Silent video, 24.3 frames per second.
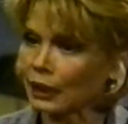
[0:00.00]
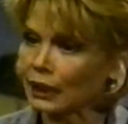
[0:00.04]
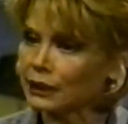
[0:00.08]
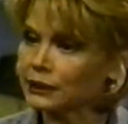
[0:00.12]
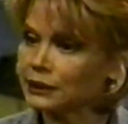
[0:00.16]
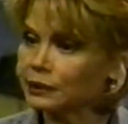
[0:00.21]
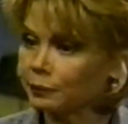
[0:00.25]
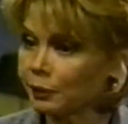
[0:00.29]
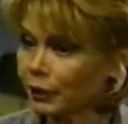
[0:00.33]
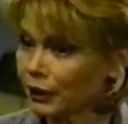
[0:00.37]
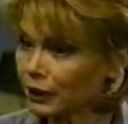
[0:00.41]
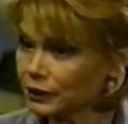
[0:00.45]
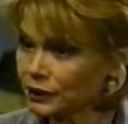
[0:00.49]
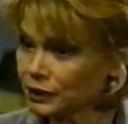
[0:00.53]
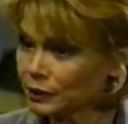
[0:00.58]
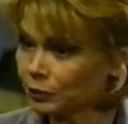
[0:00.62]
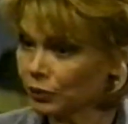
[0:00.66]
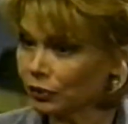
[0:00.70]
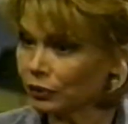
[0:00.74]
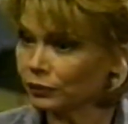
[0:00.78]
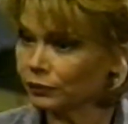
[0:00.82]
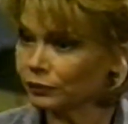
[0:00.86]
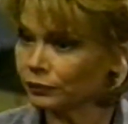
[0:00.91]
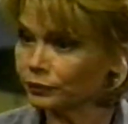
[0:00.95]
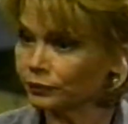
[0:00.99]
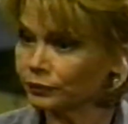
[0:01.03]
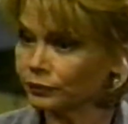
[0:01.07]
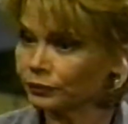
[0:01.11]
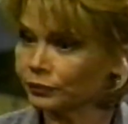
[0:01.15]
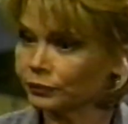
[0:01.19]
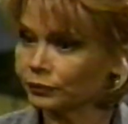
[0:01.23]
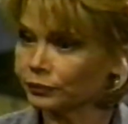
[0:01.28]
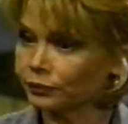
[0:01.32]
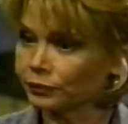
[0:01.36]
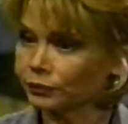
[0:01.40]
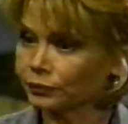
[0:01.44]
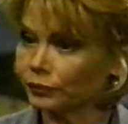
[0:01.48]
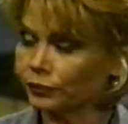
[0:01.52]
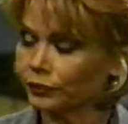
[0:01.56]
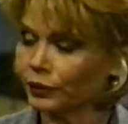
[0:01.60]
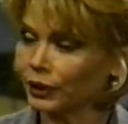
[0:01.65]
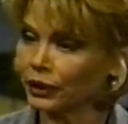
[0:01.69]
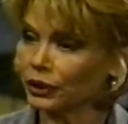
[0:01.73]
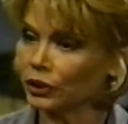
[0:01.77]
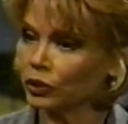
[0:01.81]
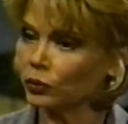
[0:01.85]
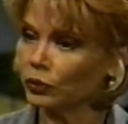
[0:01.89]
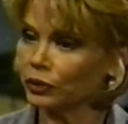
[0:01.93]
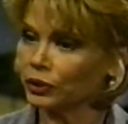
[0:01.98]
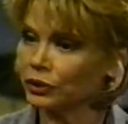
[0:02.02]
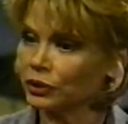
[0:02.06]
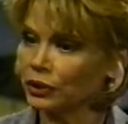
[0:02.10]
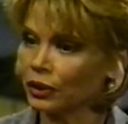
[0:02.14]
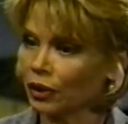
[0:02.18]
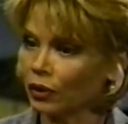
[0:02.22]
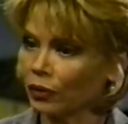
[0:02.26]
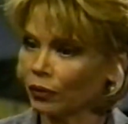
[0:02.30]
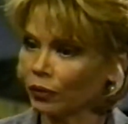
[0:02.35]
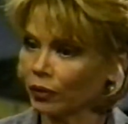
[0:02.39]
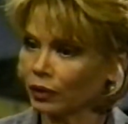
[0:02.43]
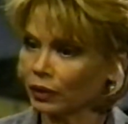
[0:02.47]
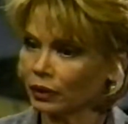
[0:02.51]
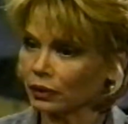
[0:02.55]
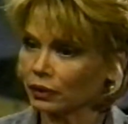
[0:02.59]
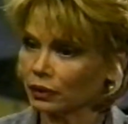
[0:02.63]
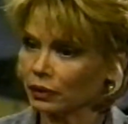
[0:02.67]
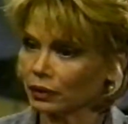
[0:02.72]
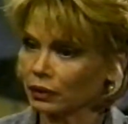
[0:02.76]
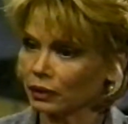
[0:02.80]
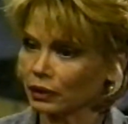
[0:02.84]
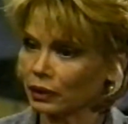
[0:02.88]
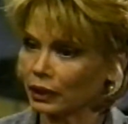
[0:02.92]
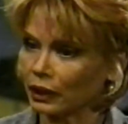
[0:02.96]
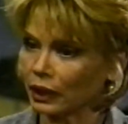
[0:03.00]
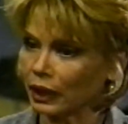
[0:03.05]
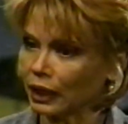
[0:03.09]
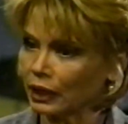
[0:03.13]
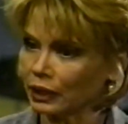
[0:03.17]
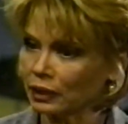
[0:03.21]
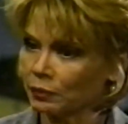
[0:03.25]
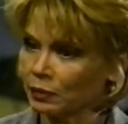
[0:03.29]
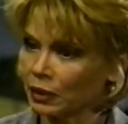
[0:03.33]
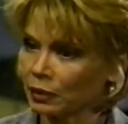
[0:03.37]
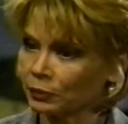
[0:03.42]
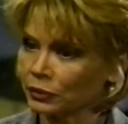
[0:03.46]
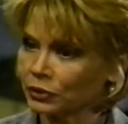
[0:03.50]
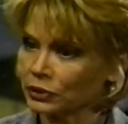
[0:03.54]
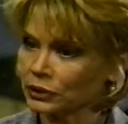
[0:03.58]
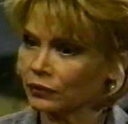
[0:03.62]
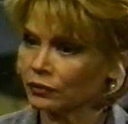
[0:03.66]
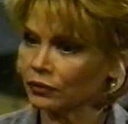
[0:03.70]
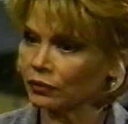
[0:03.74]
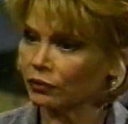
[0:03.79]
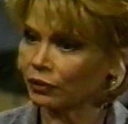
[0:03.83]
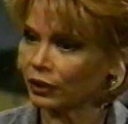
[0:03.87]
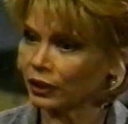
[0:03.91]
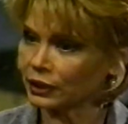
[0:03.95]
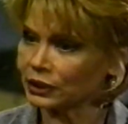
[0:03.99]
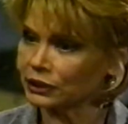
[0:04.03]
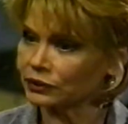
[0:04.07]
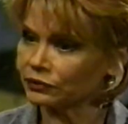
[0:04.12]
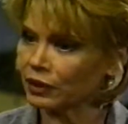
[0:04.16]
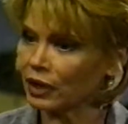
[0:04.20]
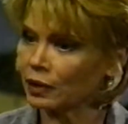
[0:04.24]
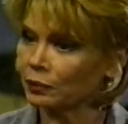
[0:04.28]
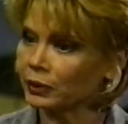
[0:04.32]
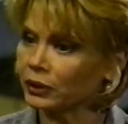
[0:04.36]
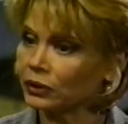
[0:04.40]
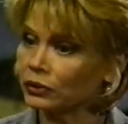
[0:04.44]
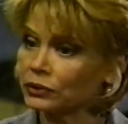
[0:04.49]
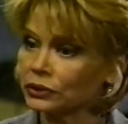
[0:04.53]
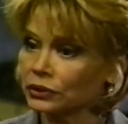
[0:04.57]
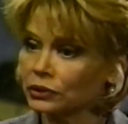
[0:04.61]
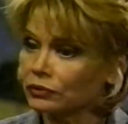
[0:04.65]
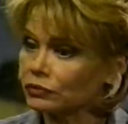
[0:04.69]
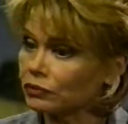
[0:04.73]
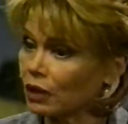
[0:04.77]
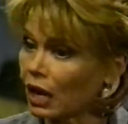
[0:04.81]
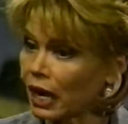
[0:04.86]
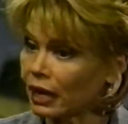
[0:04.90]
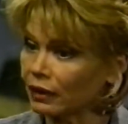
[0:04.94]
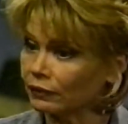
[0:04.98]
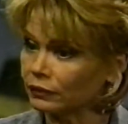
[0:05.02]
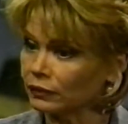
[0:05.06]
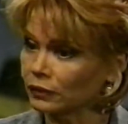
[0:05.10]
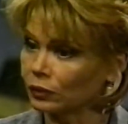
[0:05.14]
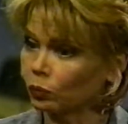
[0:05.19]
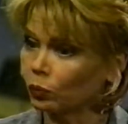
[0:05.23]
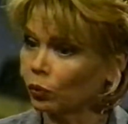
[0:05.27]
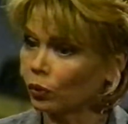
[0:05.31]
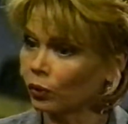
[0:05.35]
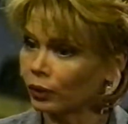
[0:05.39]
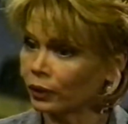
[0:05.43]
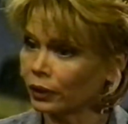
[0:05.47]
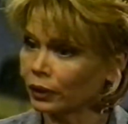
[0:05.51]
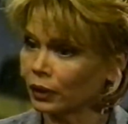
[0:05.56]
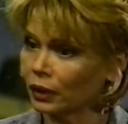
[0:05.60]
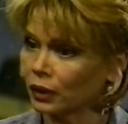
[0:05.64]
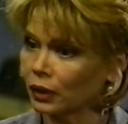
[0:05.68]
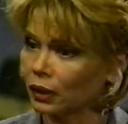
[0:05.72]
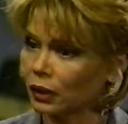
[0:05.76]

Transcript: Is it possible that you would know any members of the Vargas family who survived the war?